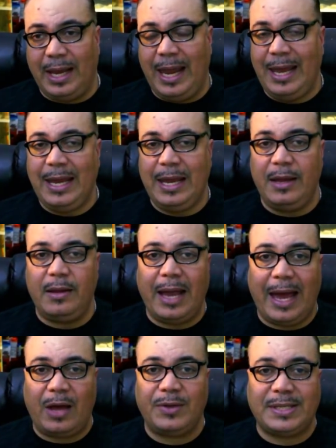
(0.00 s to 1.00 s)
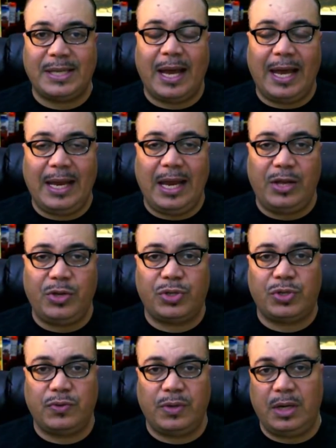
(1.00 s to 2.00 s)
any outside
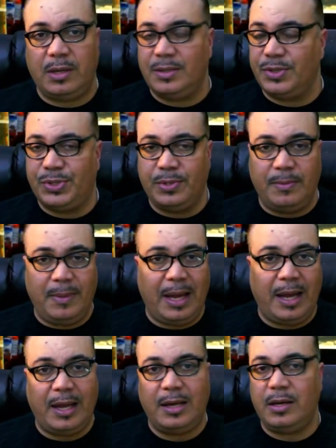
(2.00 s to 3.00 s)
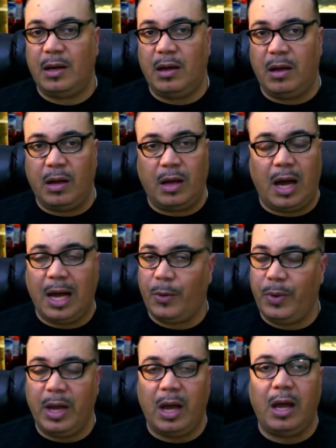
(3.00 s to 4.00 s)
industry, ZoomMed,
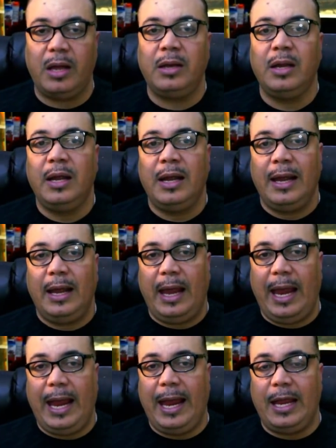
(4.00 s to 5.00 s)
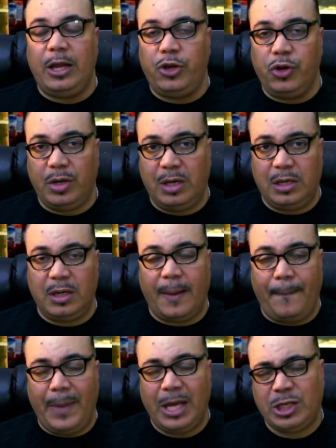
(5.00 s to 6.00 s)
Aqueon, and you're going to look
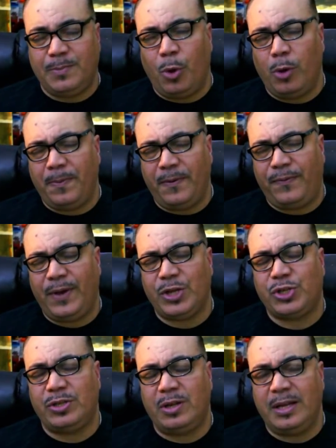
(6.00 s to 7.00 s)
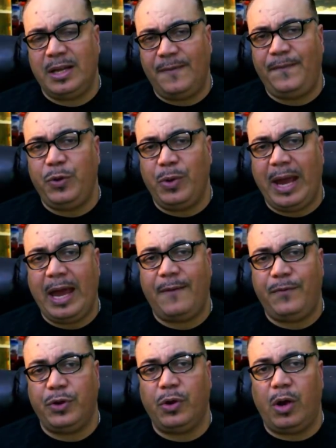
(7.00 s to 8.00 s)
much more professional if you
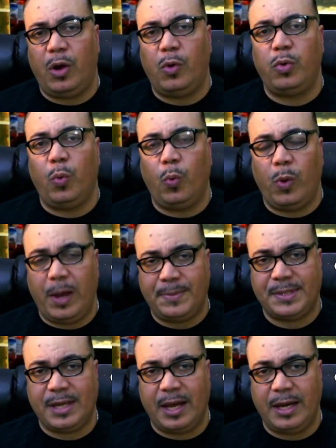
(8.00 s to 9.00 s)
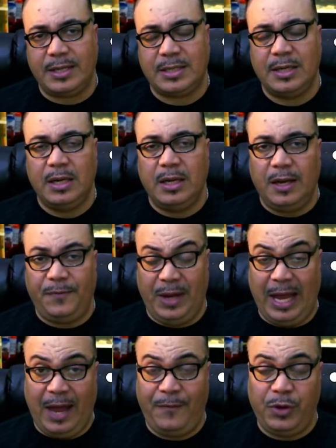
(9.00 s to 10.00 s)
have your own website. If you
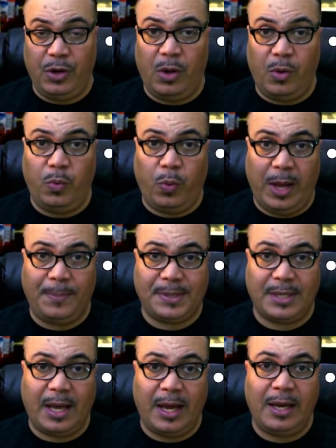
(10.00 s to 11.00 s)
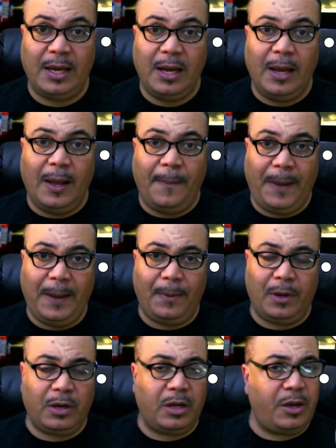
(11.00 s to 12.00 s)
have your own website,
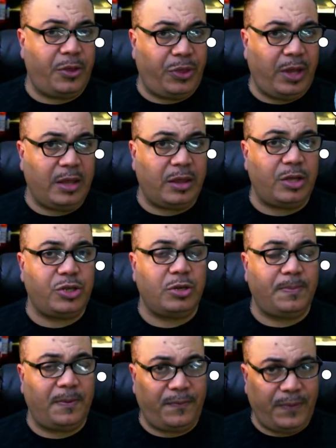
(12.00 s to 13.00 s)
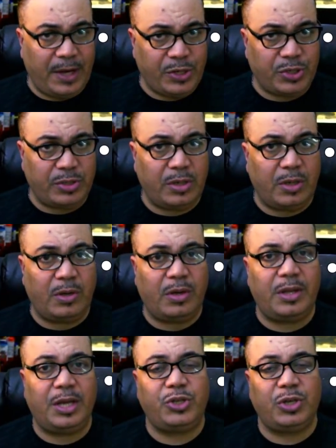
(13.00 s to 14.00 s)
people are going to think that you're professional
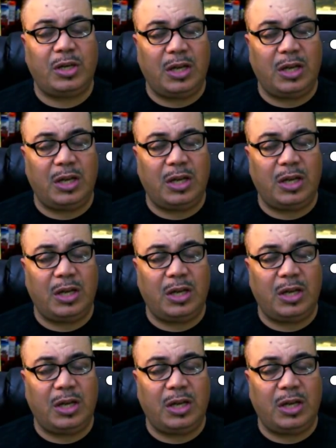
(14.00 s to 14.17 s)
and that your